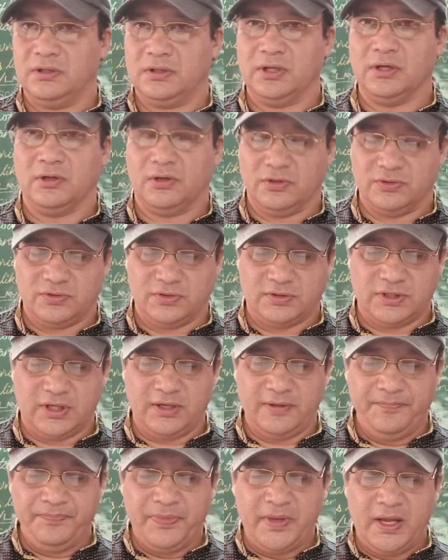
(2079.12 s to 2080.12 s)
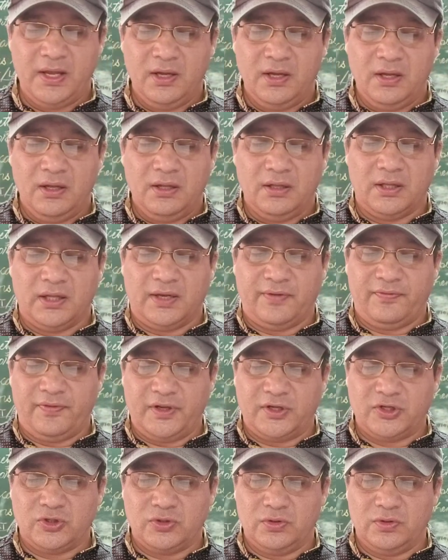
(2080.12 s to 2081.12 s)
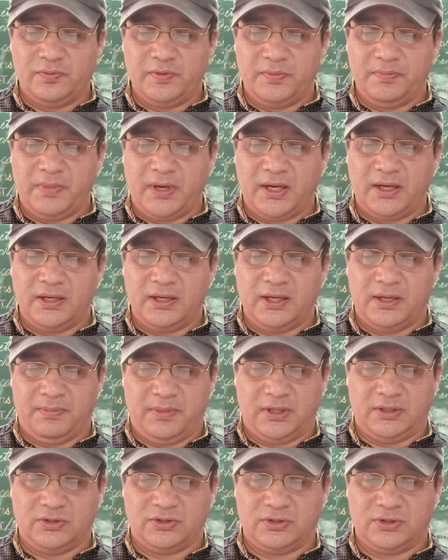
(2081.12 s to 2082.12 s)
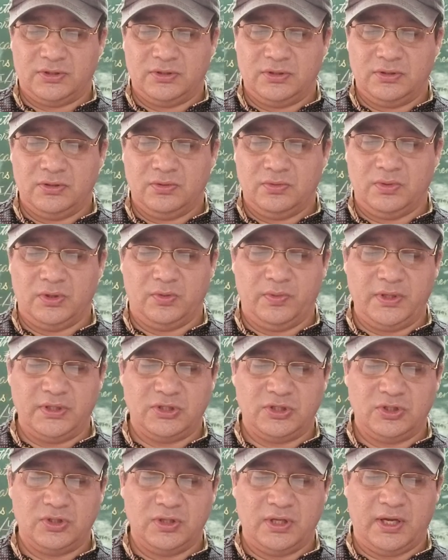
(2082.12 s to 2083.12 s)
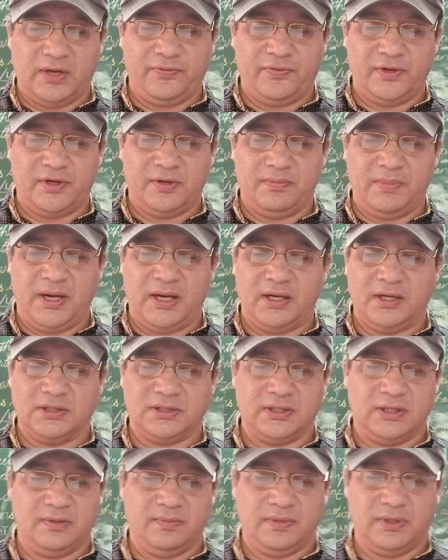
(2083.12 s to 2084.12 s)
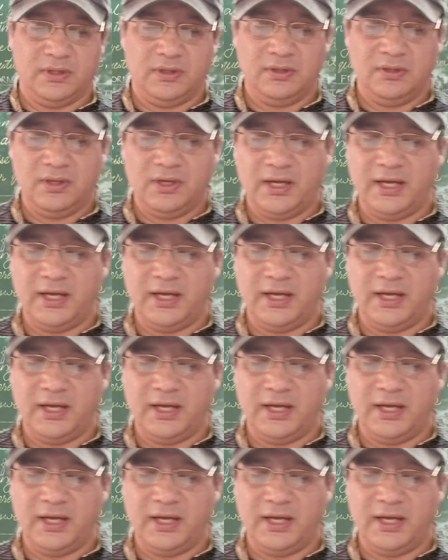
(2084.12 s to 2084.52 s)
King Alonso said, the affliction of my mind amends, with which I fear a madness in me.